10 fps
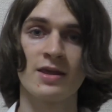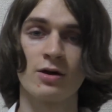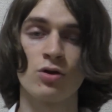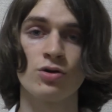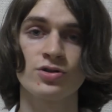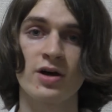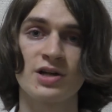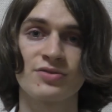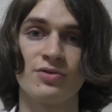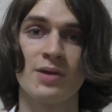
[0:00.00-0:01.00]
They'll also
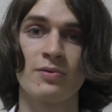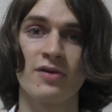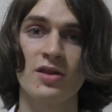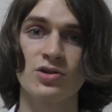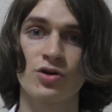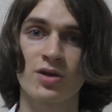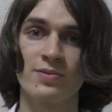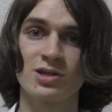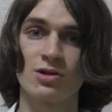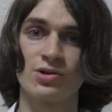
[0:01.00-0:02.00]
ask for a number of other
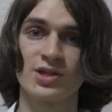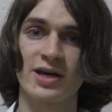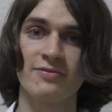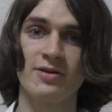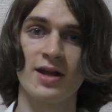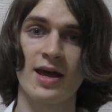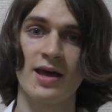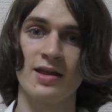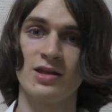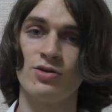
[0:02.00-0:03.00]
documents alongside of it
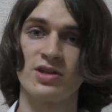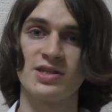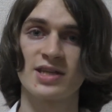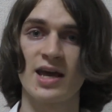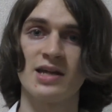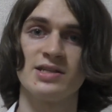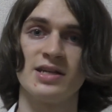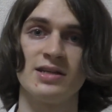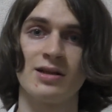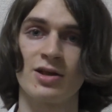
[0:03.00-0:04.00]
that you can scan and send in,